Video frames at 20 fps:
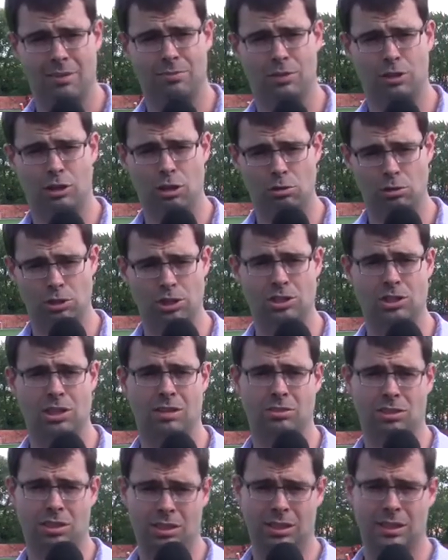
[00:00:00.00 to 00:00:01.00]
and the coaching
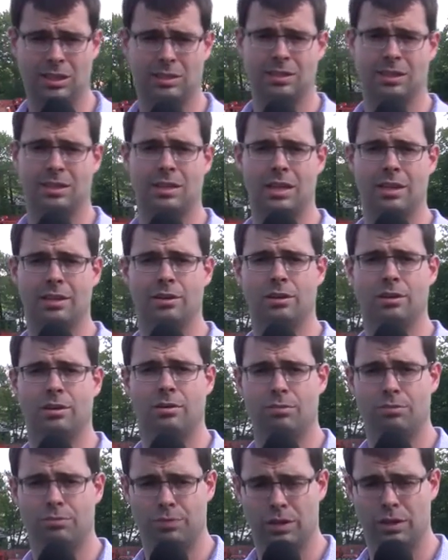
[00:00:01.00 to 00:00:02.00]
staff is going to get together,
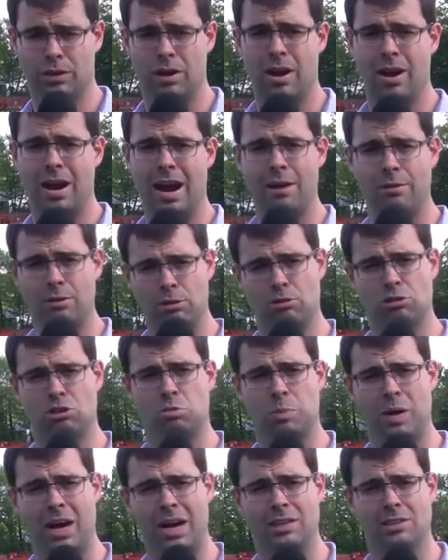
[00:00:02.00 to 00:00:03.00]
figure out how he
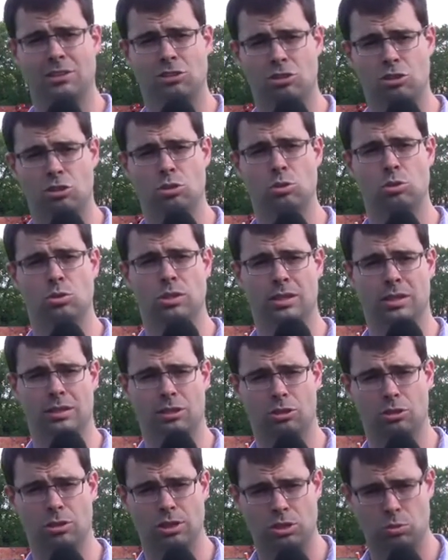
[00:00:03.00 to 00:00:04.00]
responds to the
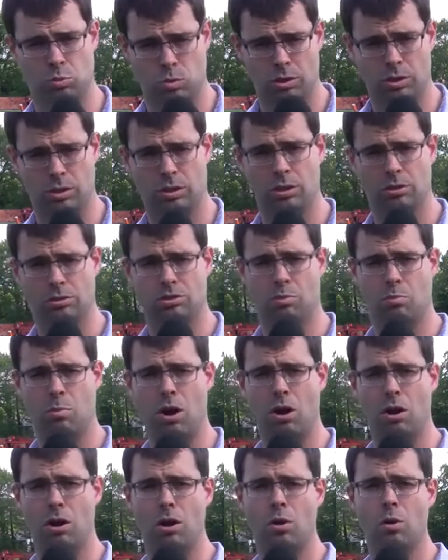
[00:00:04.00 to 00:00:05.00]
increased workload
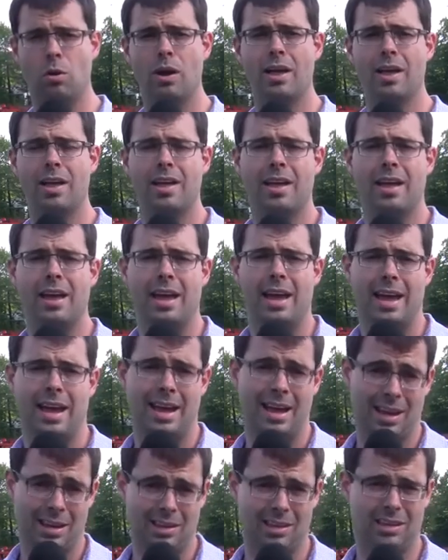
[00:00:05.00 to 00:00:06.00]
tomorrow.
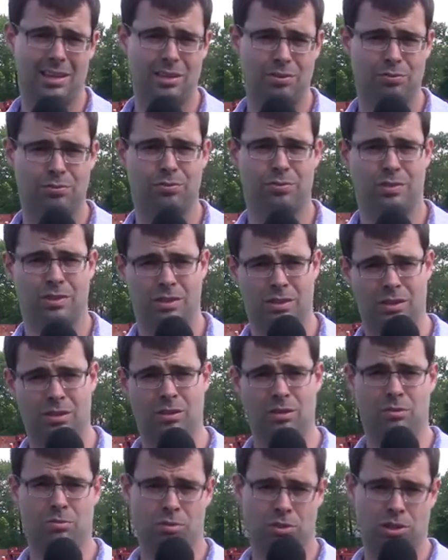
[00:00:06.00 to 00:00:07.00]
And if
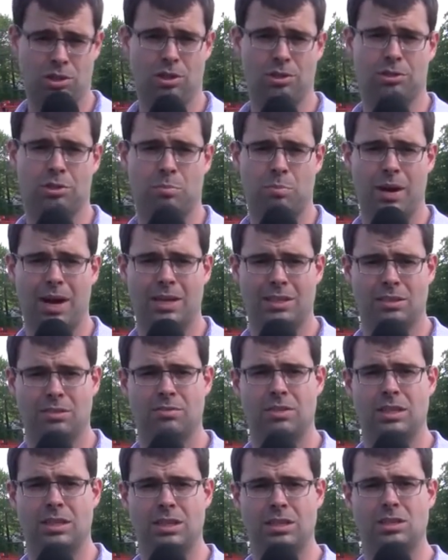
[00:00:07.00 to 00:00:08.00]
the results are positive,
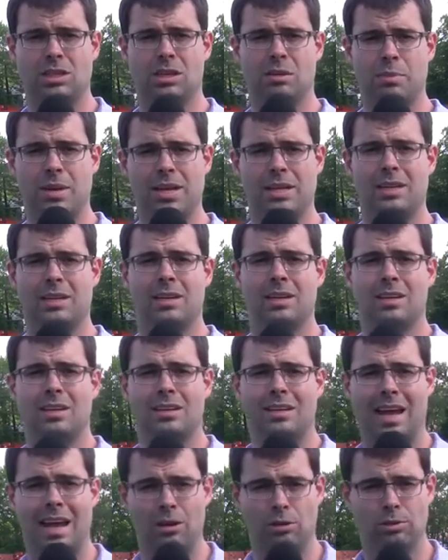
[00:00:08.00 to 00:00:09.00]
then he's going to make
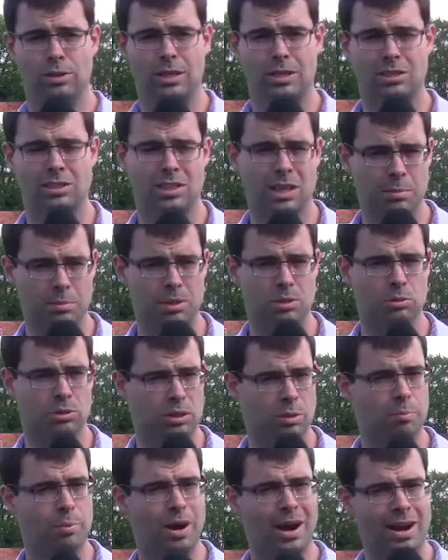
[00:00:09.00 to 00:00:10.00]
not only his debut with
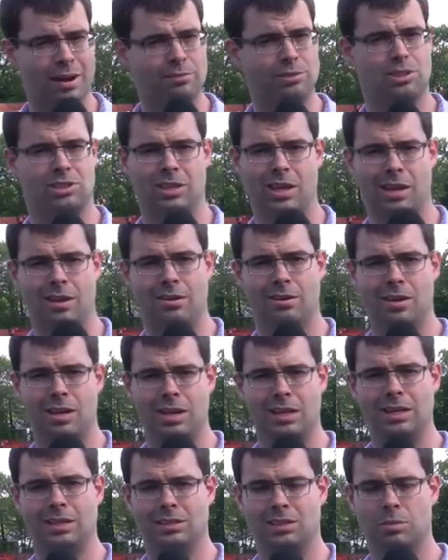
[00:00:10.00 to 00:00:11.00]
the Browns Saturday
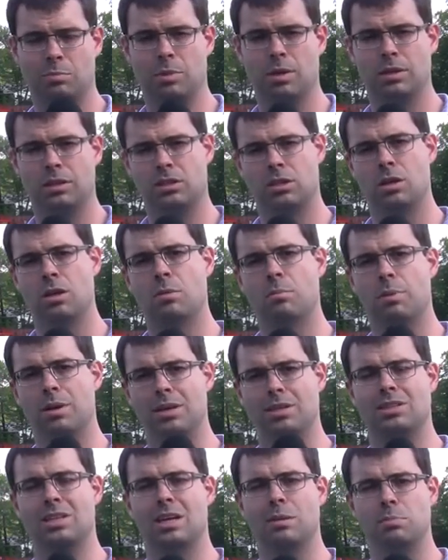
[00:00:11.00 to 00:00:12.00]
against the Bucks, but
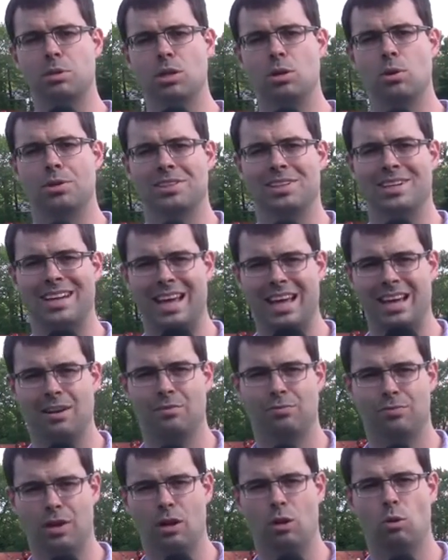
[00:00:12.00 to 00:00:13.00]
his debut as an
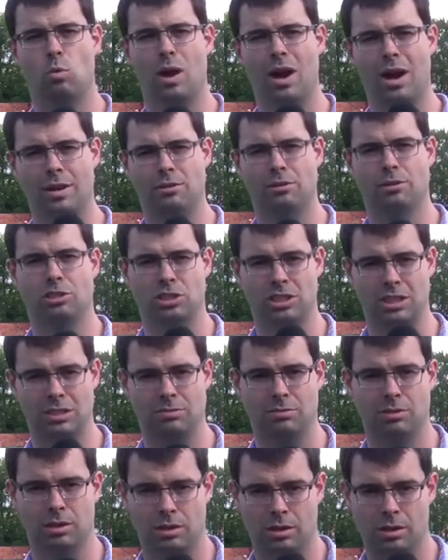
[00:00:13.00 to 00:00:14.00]
NFL wide
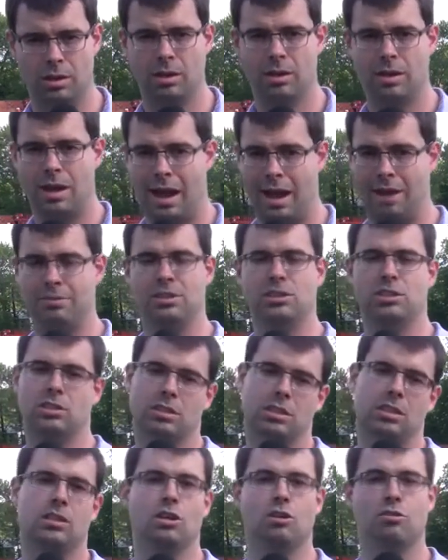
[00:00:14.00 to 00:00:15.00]
receiver,
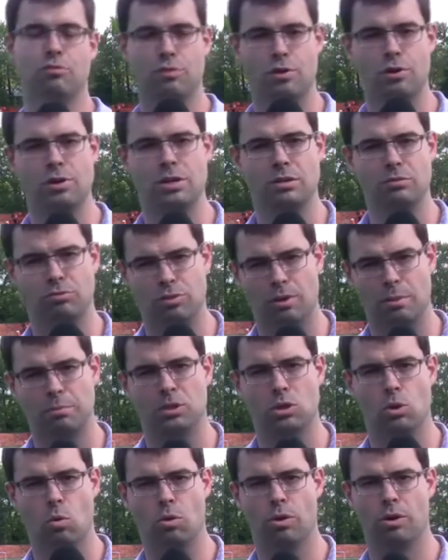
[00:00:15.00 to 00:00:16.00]
obviously converting from
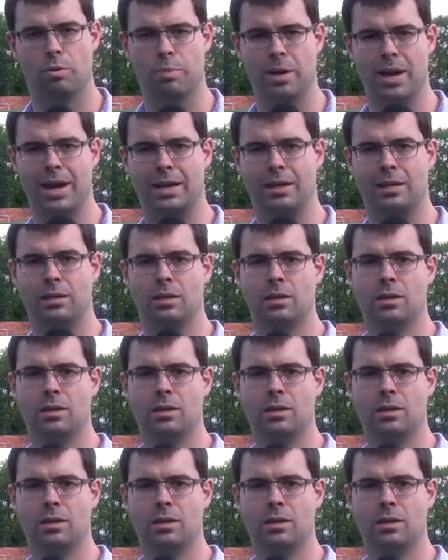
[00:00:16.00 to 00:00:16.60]
quarterback.